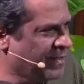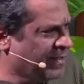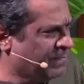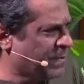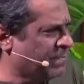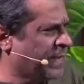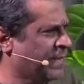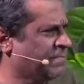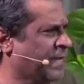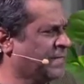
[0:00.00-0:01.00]

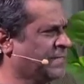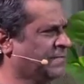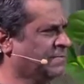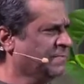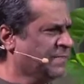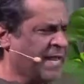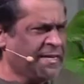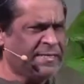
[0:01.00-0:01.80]
My daily